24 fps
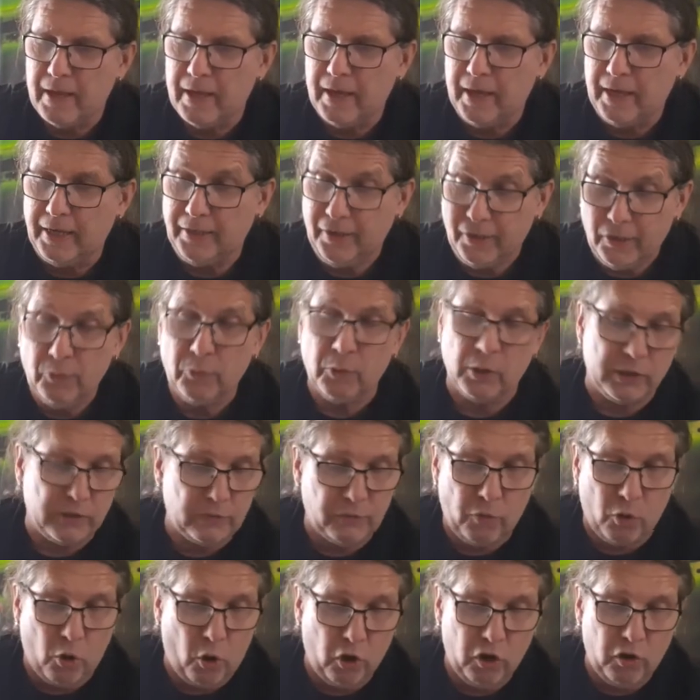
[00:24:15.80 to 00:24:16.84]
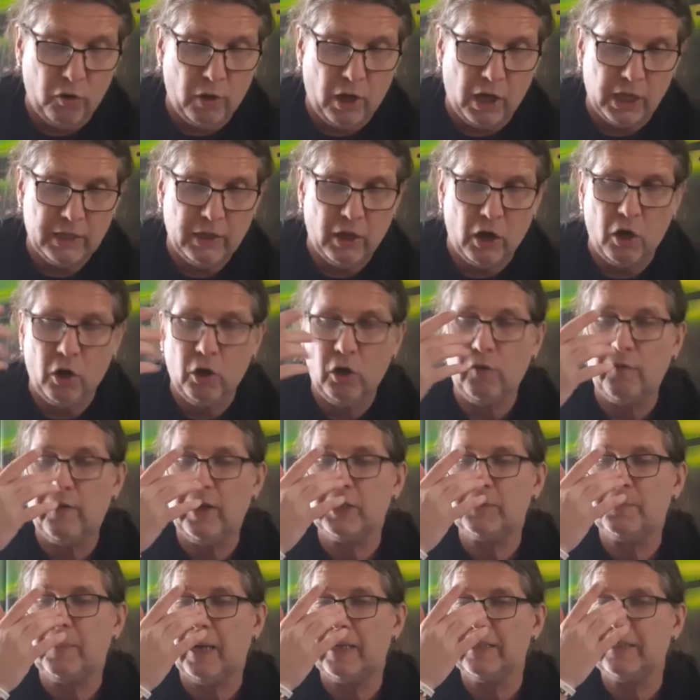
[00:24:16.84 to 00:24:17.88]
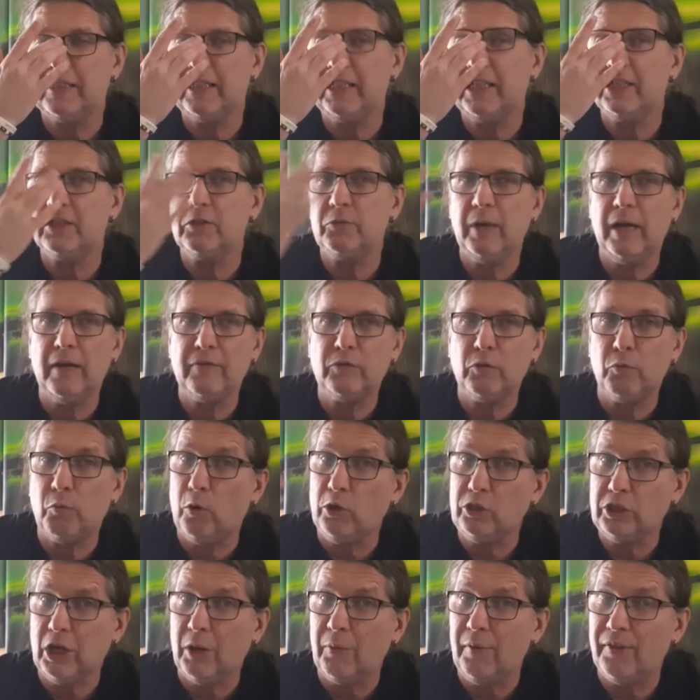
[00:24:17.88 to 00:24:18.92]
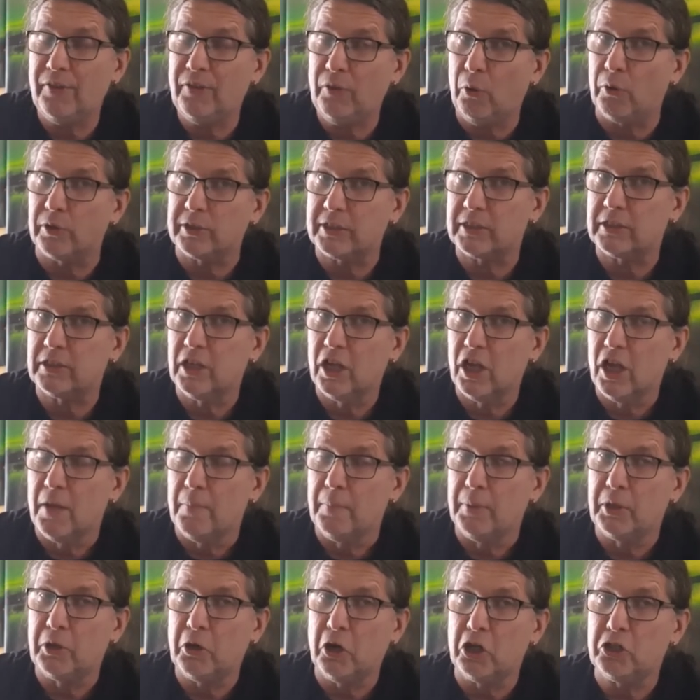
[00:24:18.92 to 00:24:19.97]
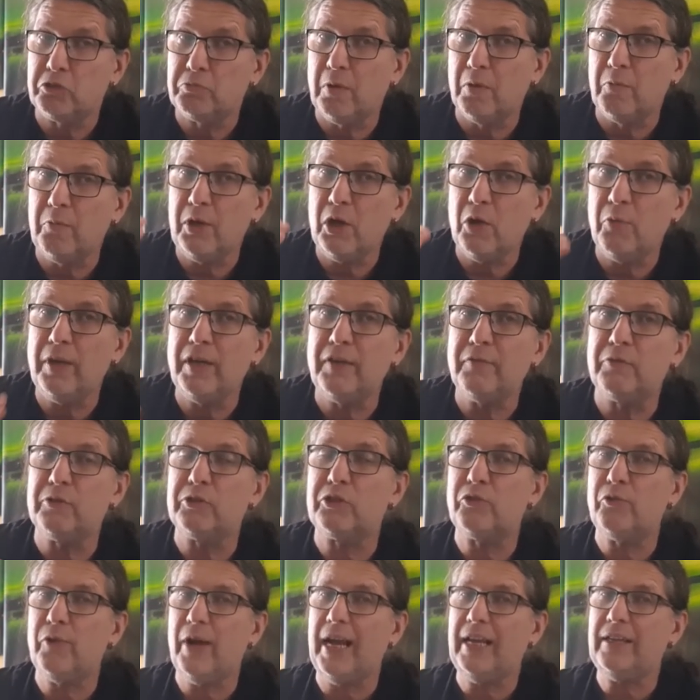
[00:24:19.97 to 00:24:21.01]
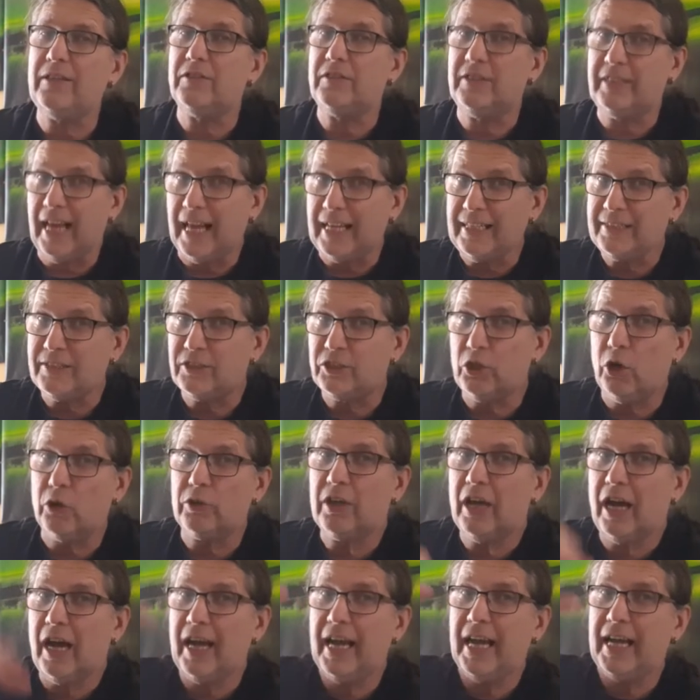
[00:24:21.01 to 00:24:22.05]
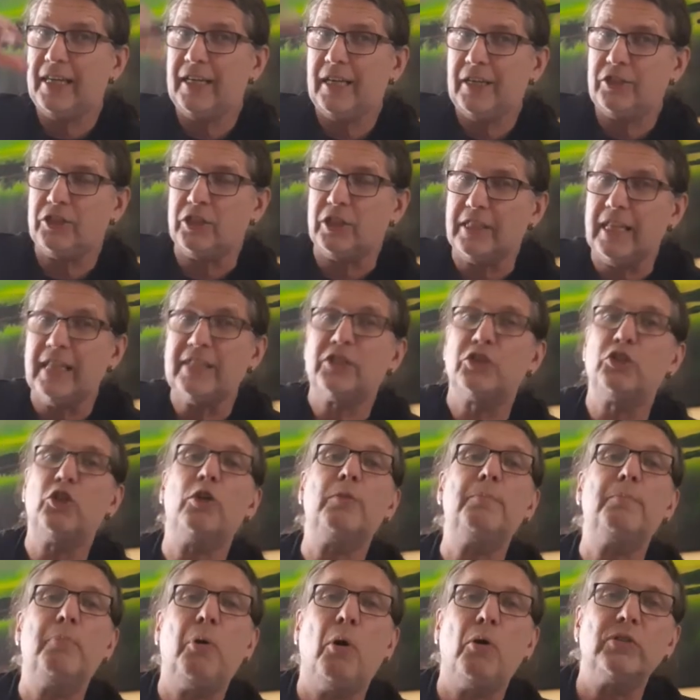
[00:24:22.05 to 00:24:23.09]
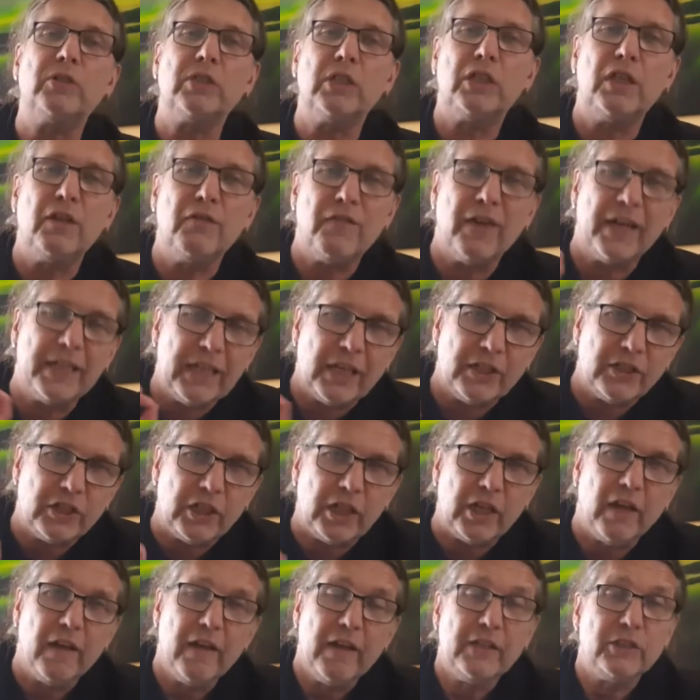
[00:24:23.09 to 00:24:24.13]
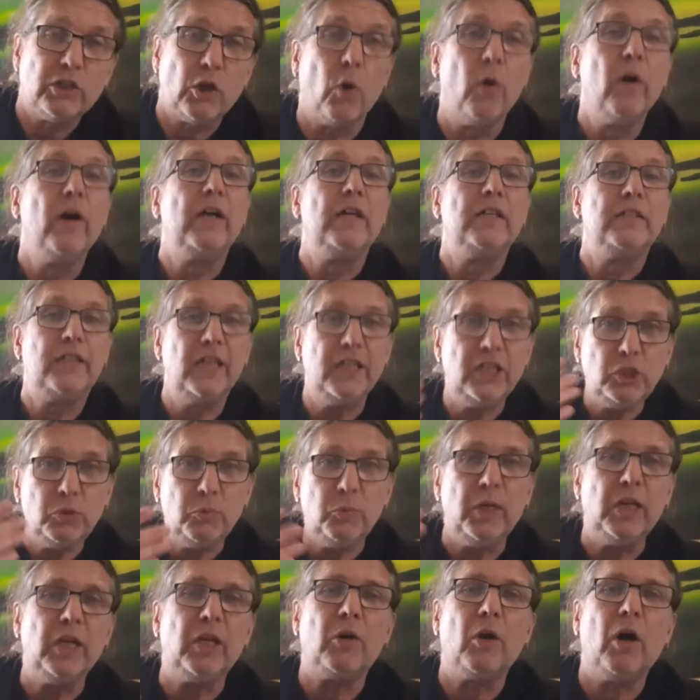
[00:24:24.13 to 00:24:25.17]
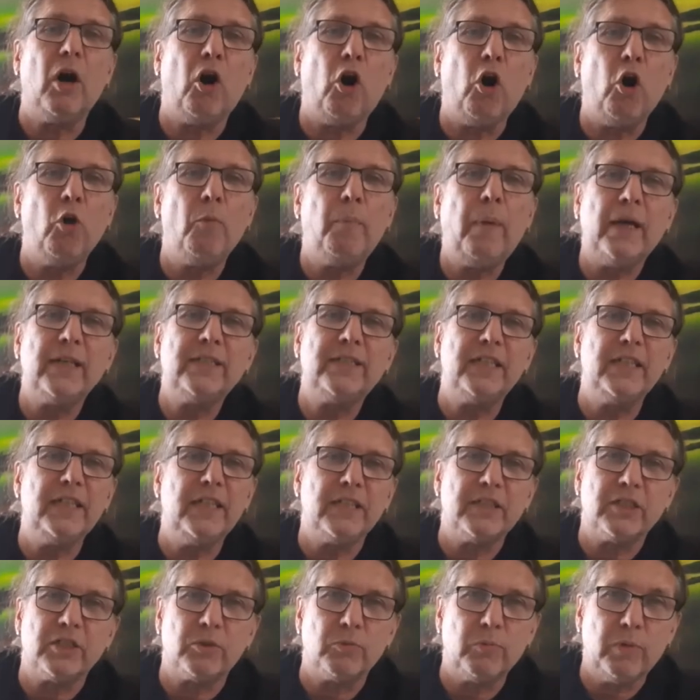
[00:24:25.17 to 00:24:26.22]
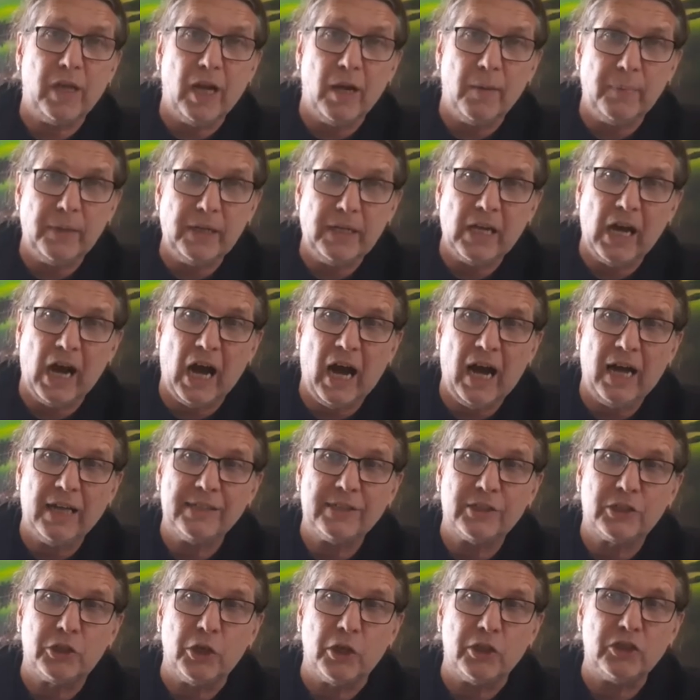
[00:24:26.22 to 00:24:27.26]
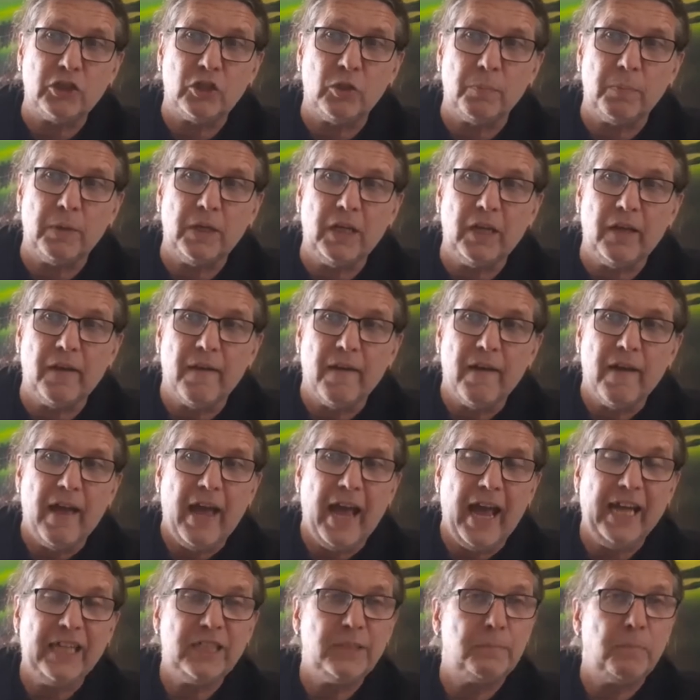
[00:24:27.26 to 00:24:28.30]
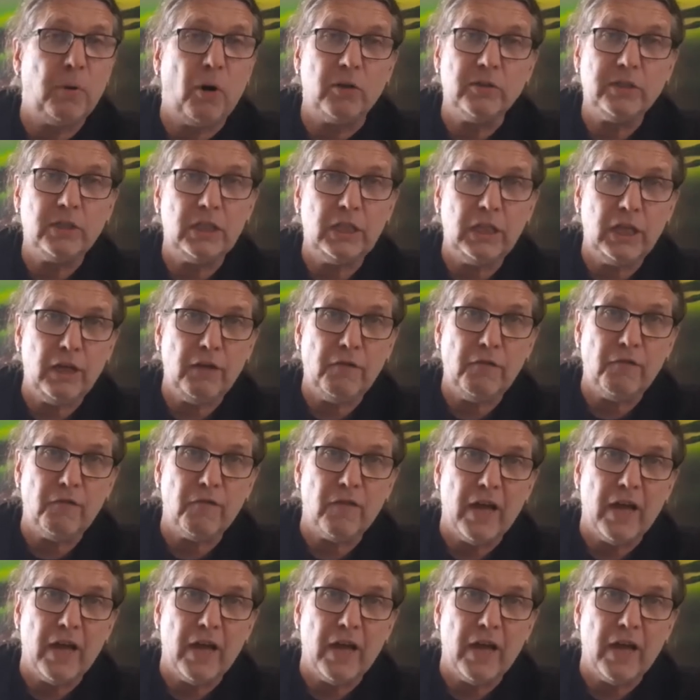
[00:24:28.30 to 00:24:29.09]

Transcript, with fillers: in other words, for all, uh, all of us Pisceans, we have to watch our thoughts because when we are really frustrated, that's not high energy, that's not positive energy. So this week, all Pisceans, we are being asked just to be as positive